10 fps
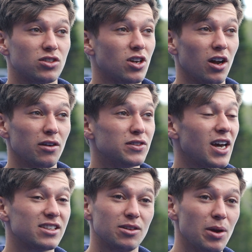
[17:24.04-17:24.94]
kind of
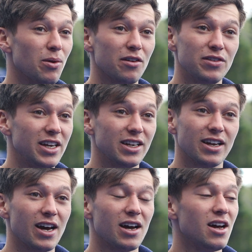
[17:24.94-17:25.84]
testing me when I've needed
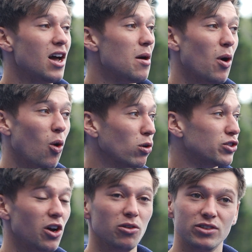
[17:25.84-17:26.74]
it, but
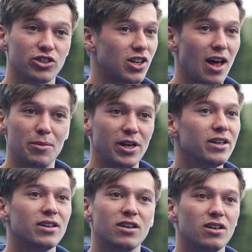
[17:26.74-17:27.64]
also just let me